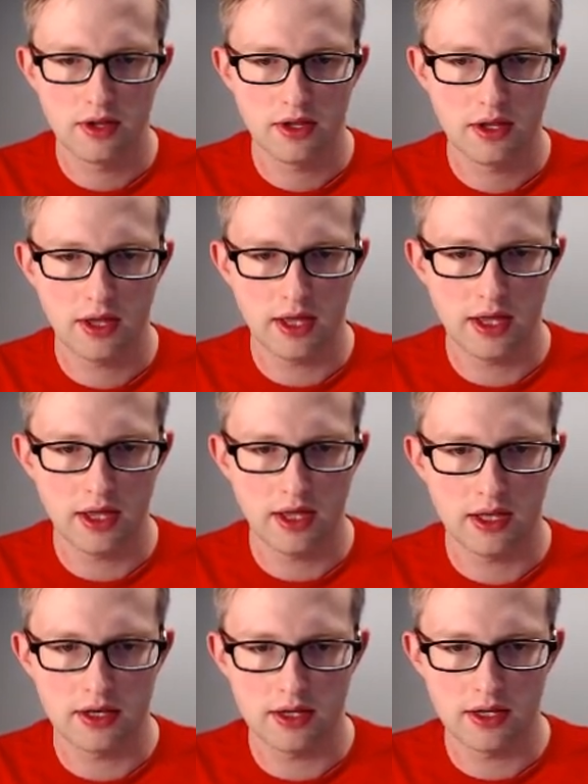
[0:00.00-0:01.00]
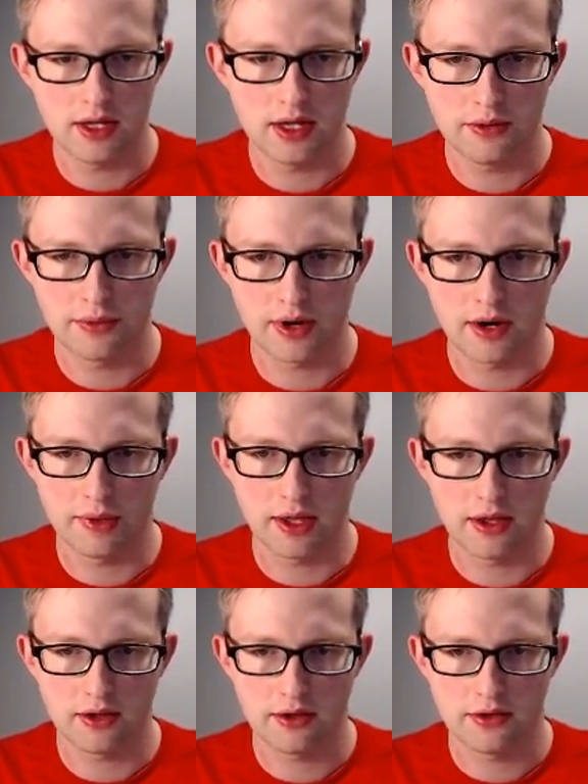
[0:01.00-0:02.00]
and we're going to make,
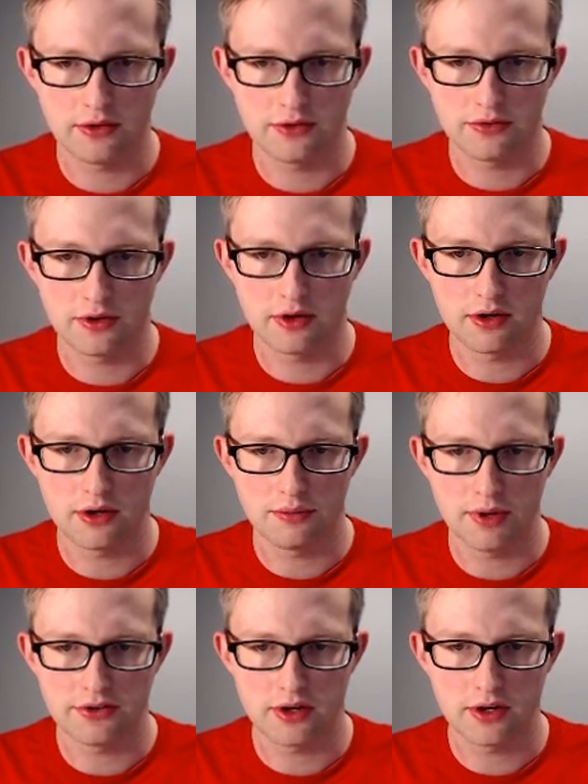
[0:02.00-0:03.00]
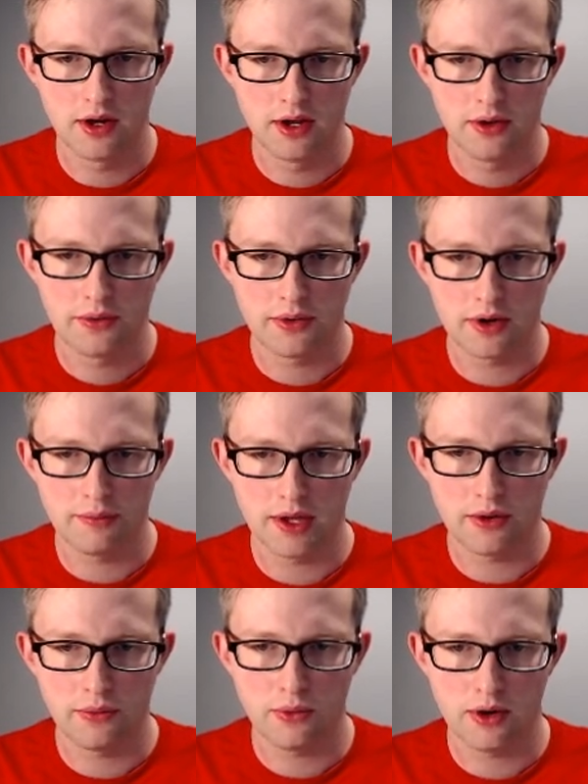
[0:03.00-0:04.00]
just for good measure, we're going to make
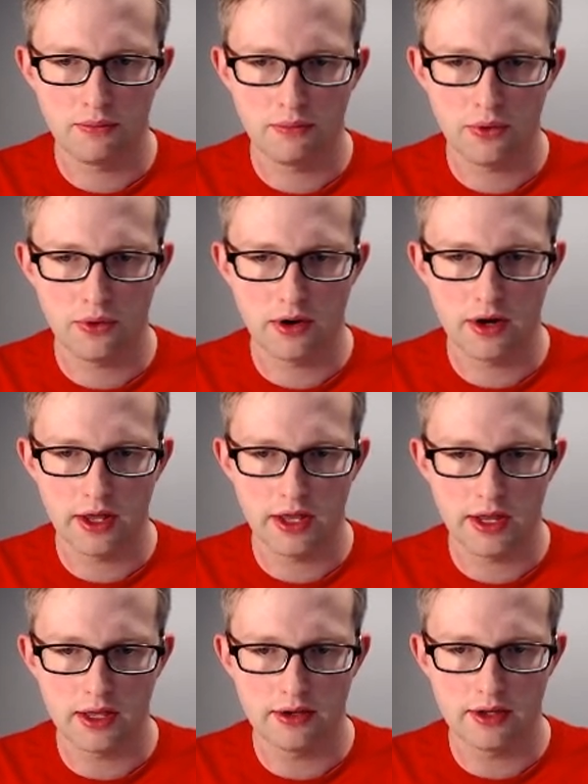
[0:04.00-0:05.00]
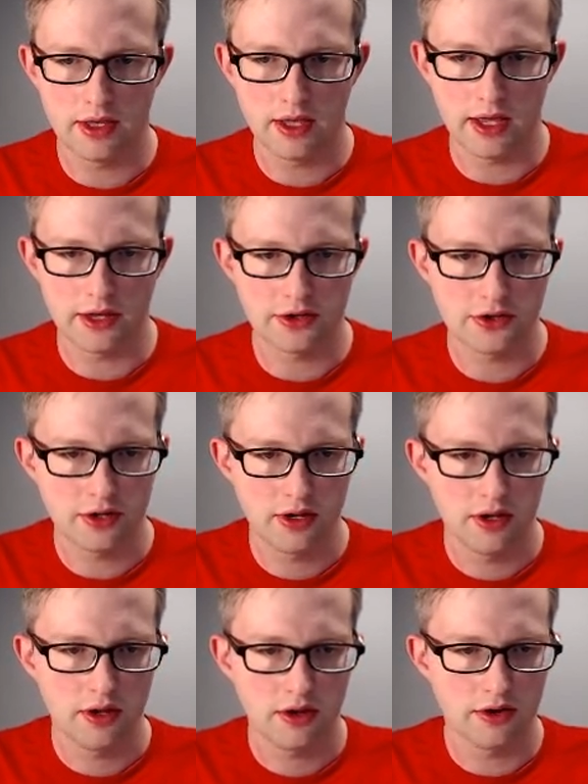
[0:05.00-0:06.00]
1 more NADH
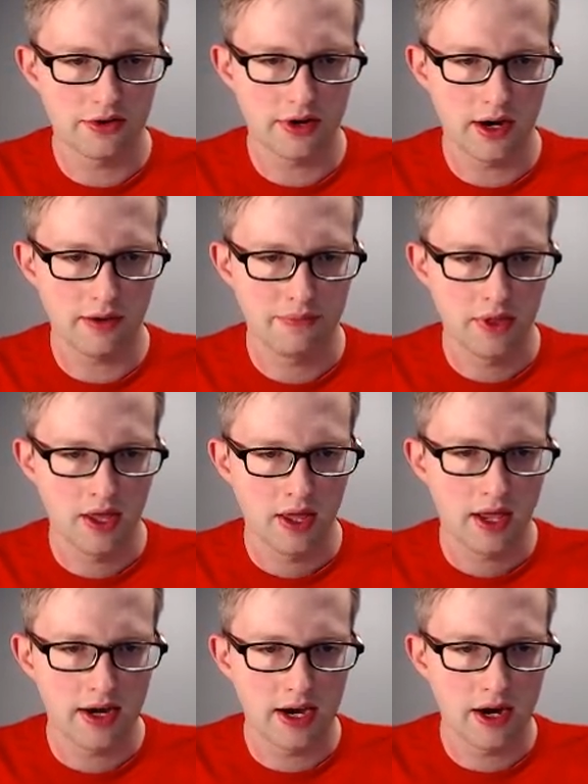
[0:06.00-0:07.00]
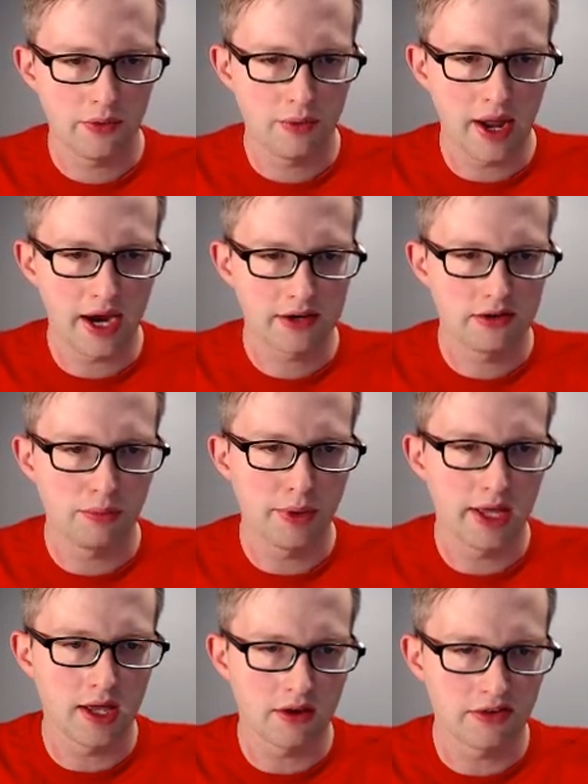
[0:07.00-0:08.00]
over here. And now we're back to the
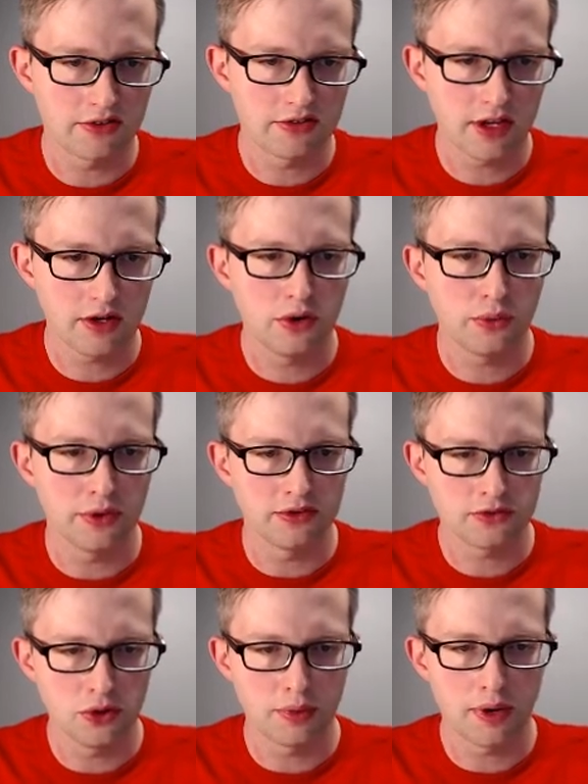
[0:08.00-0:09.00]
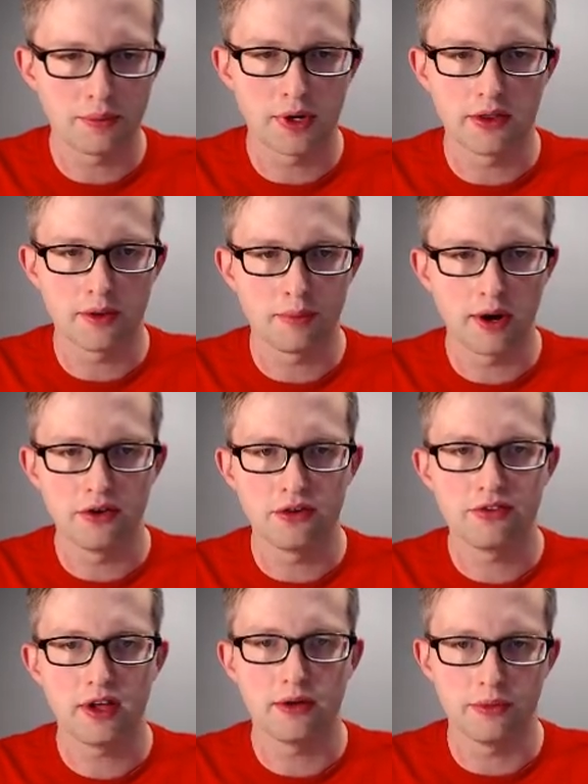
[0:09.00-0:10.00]
beginning of our cycle. We scoop up another
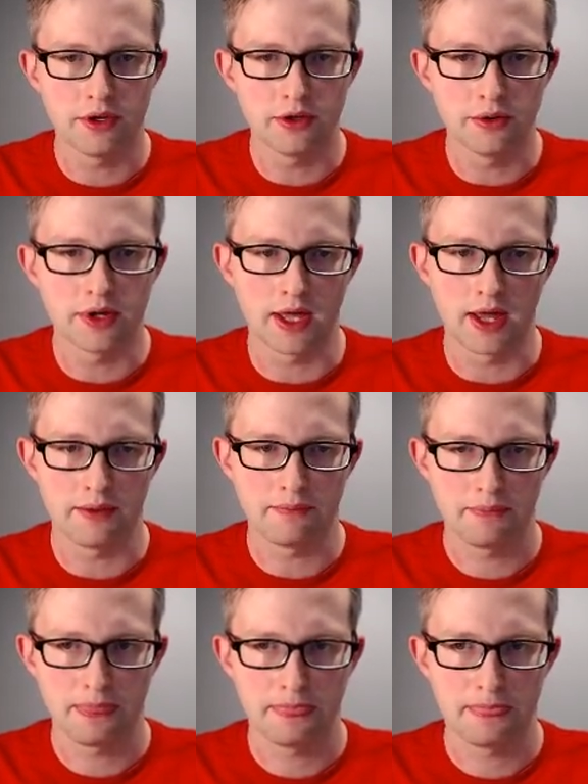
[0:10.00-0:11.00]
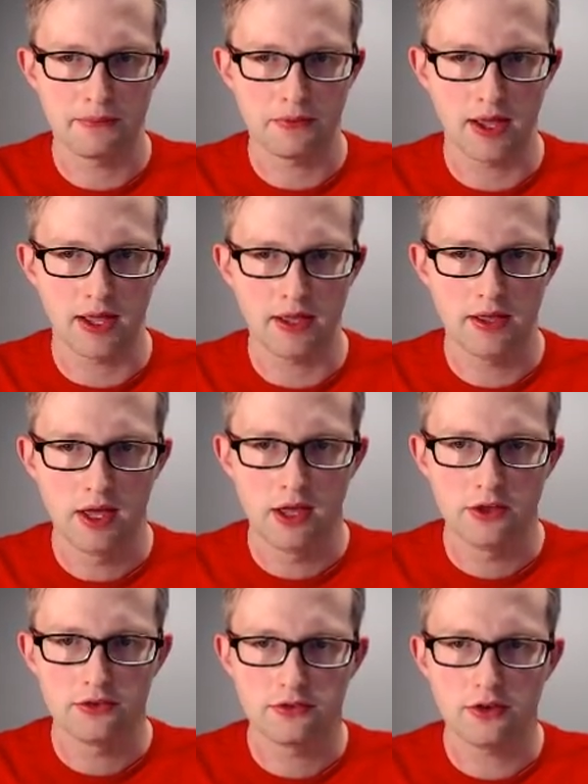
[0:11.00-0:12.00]
pyruvate and we do it again. Okay,
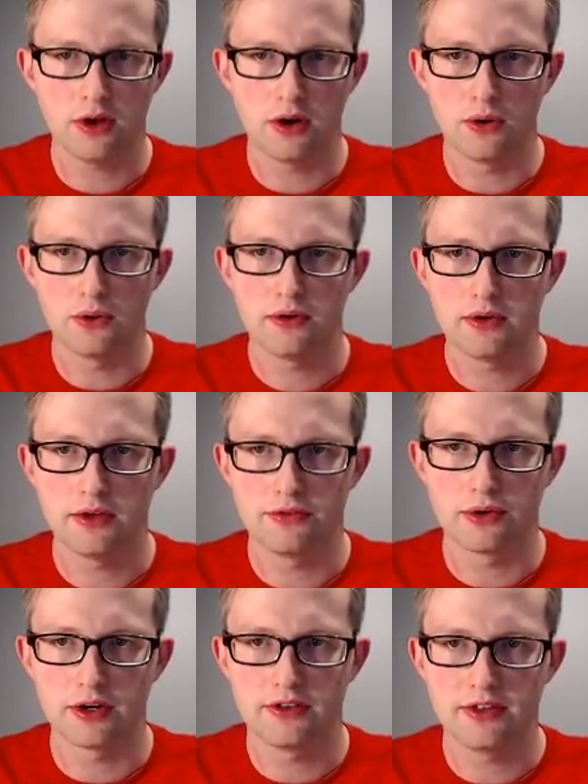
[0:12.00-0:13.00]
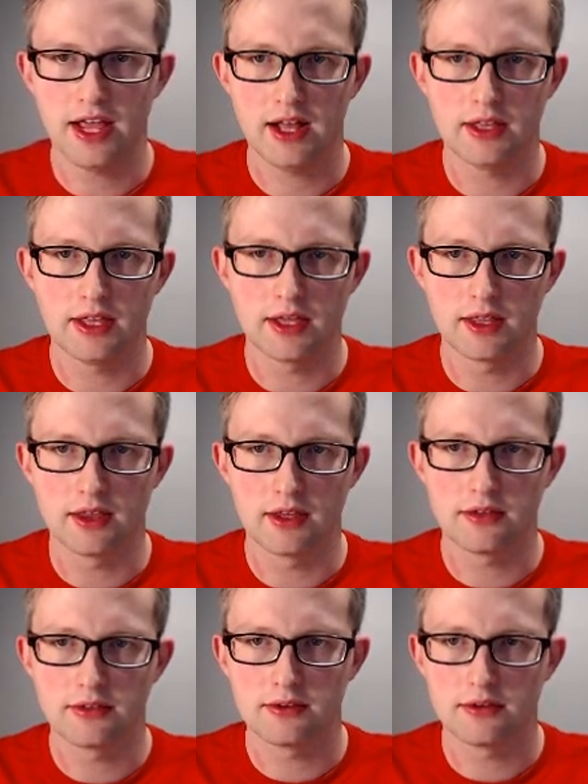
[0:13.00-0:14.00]
so if we're tallying
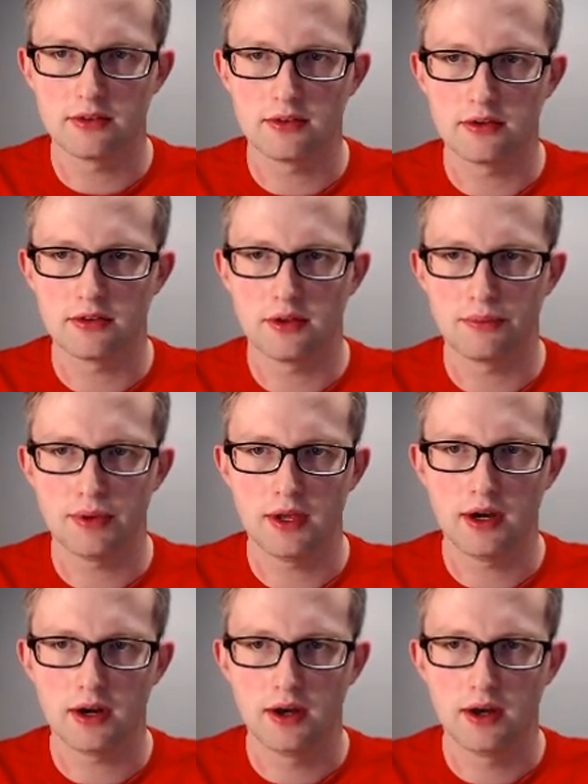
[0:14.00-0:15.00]
this up here,